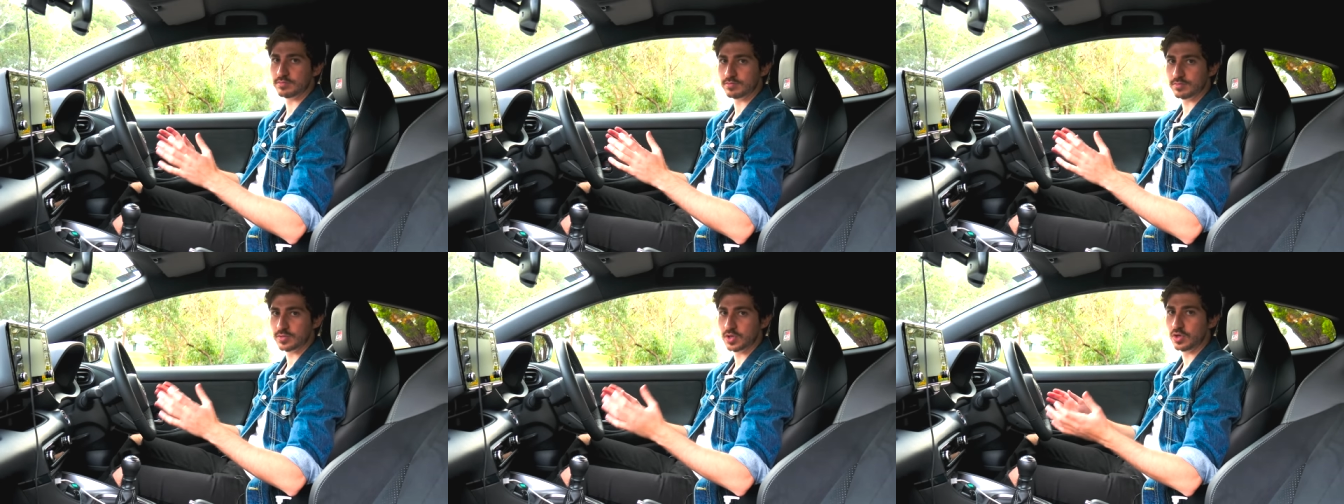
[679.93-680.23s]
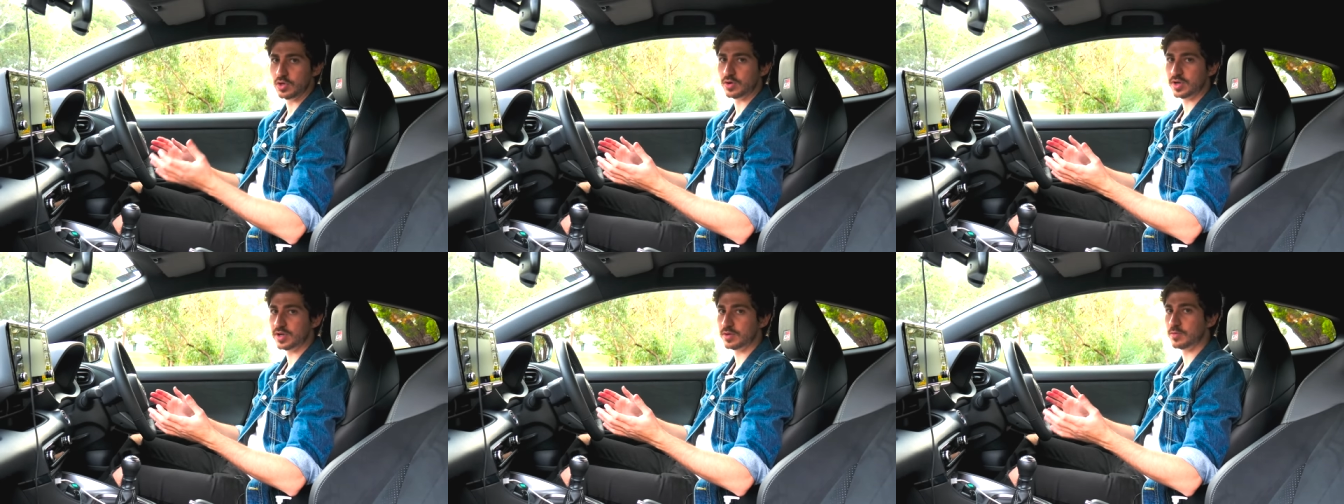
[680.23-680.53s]

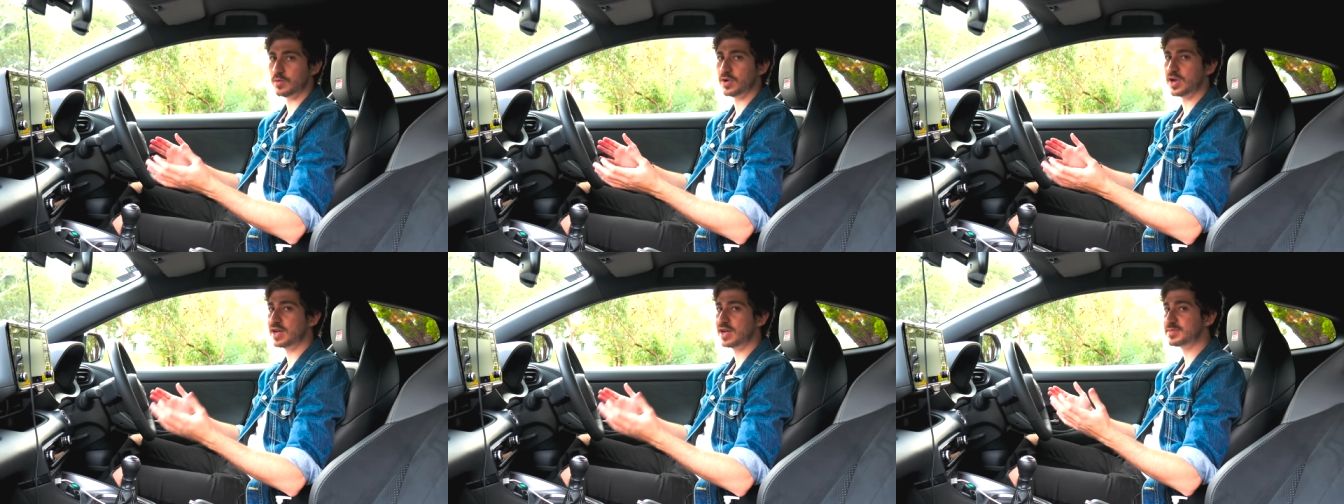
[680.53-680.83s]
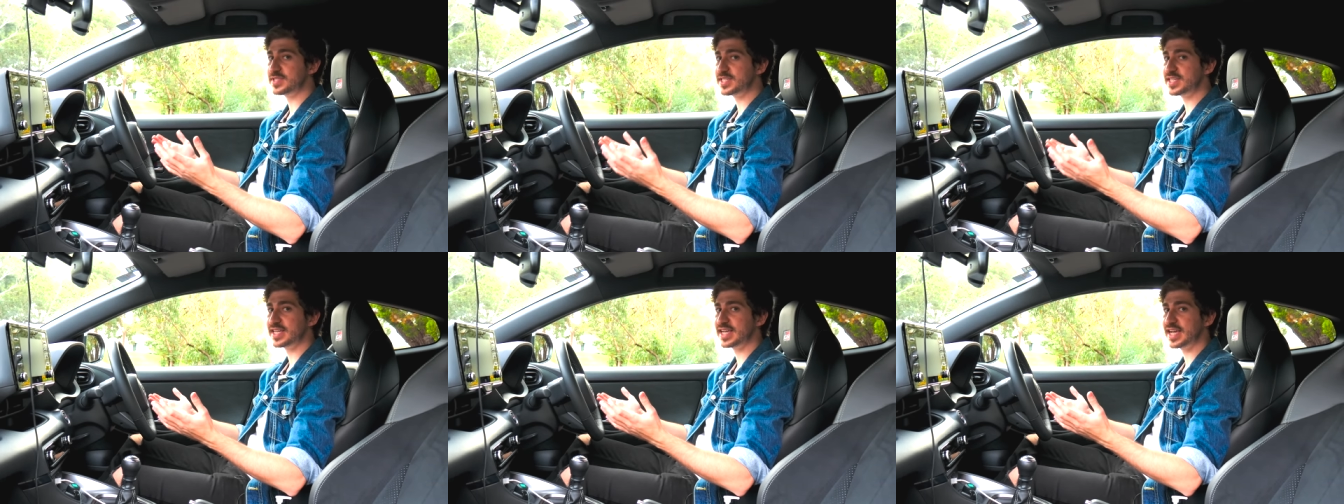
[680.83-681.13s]
look at what I'm
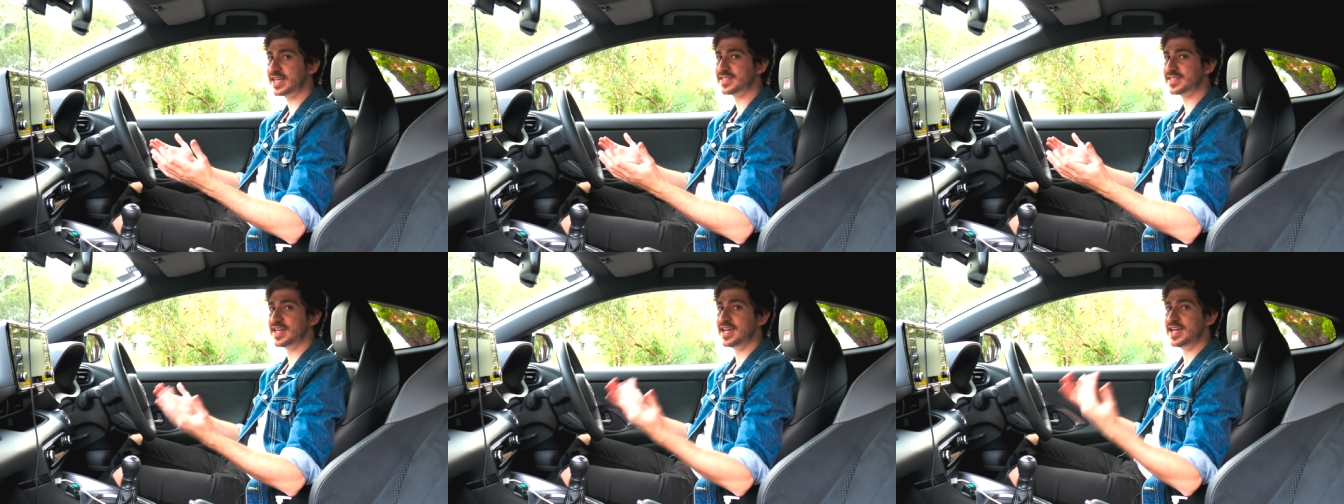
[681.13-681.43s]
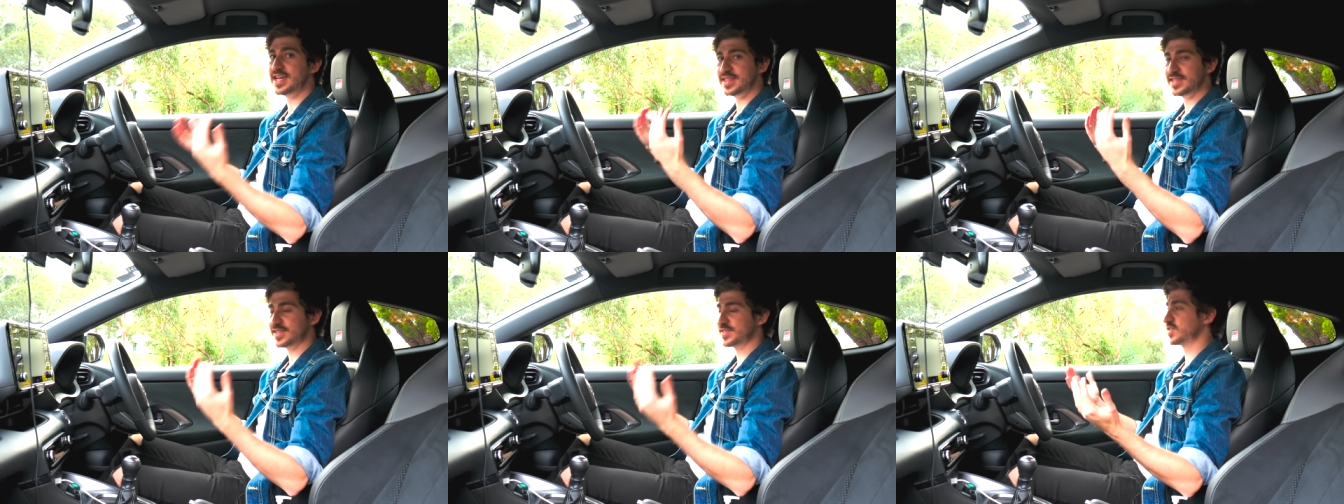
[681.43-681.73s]
sitting as,
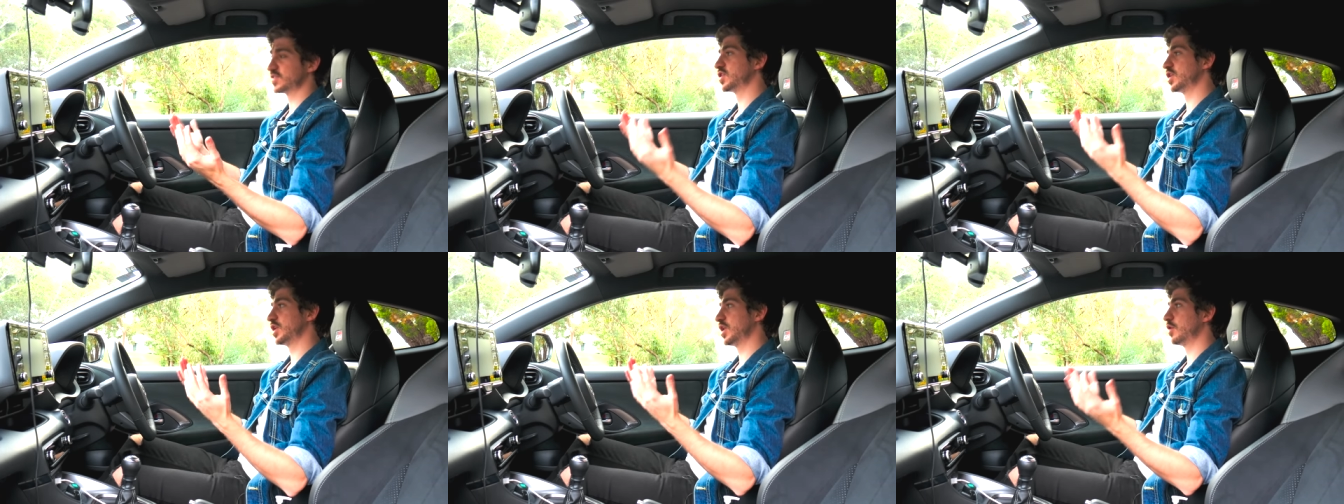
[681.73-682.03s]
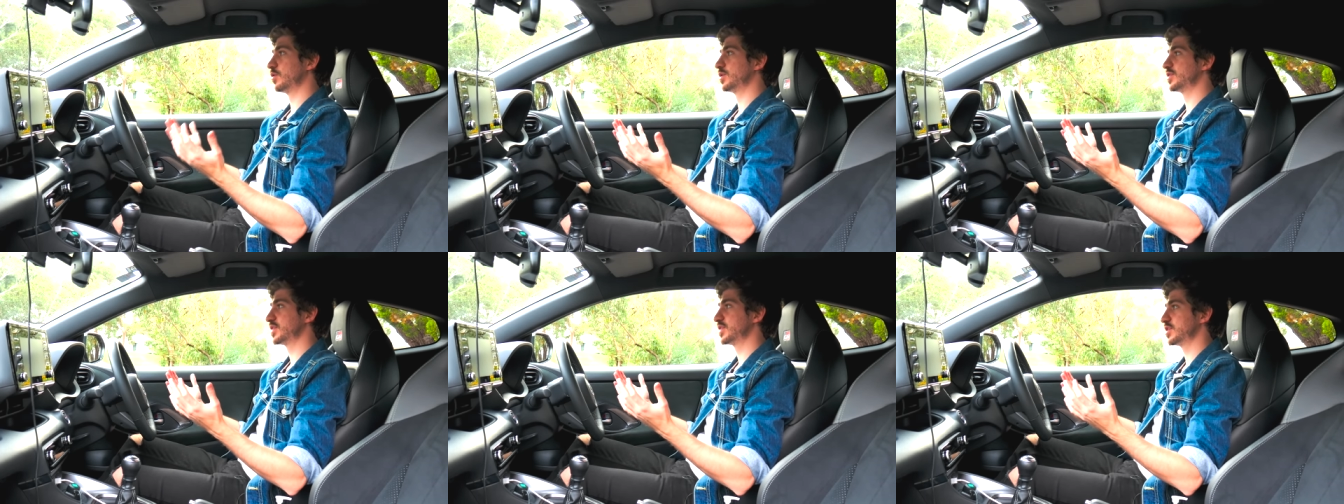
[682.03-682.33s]
this is the
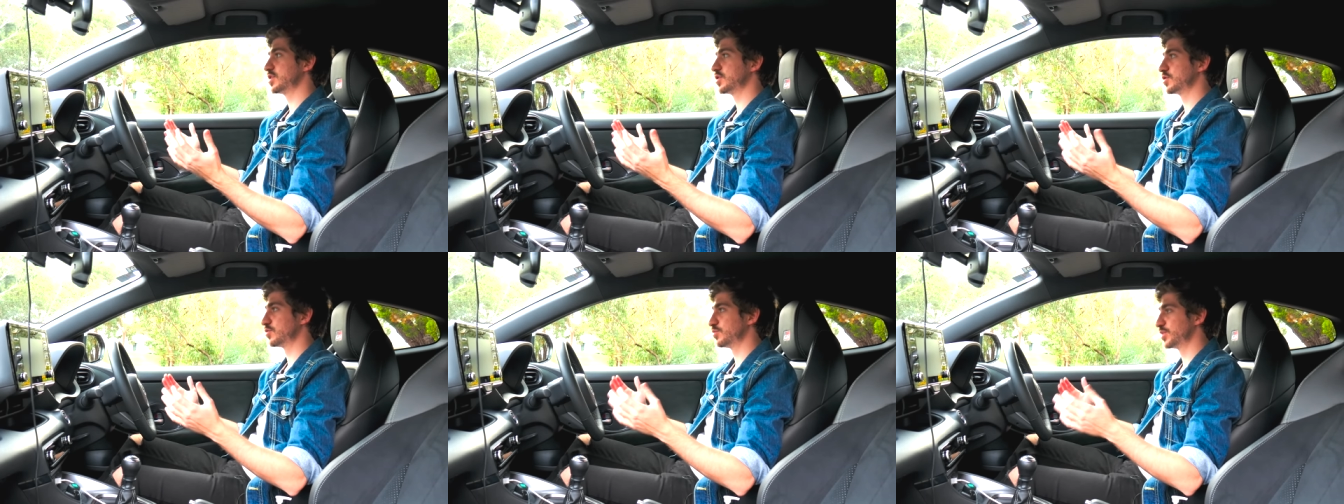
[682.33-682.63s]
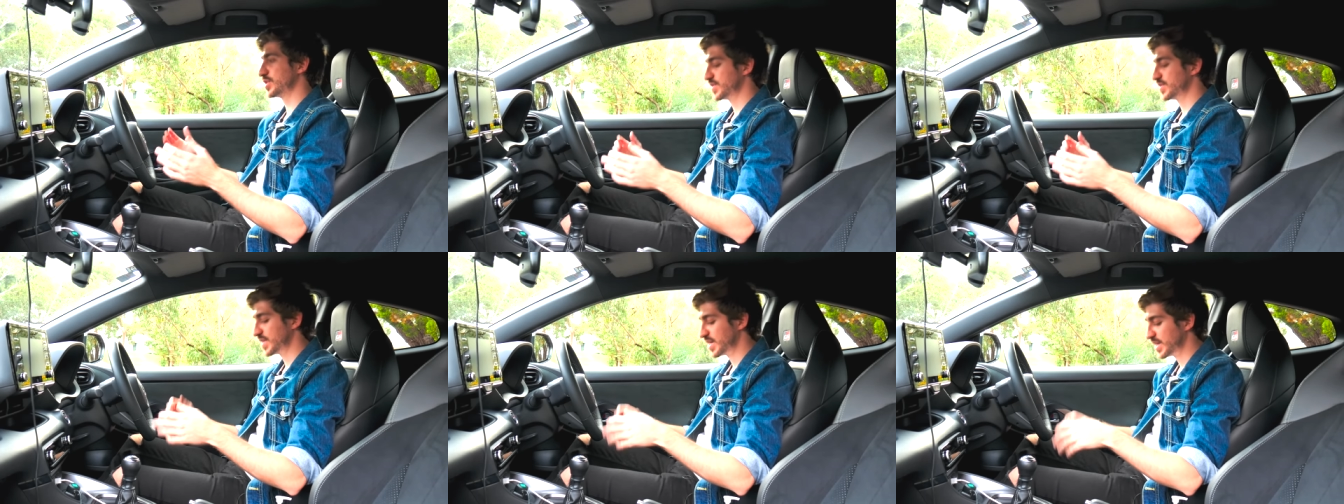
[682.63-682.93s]
lowest that you could
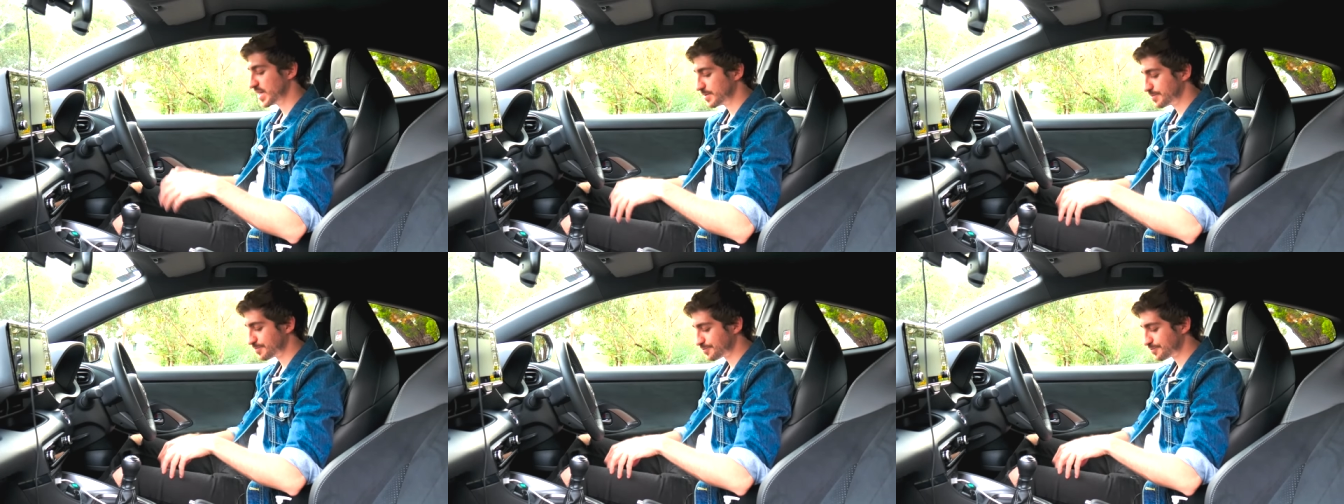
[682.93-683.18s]
be sitting.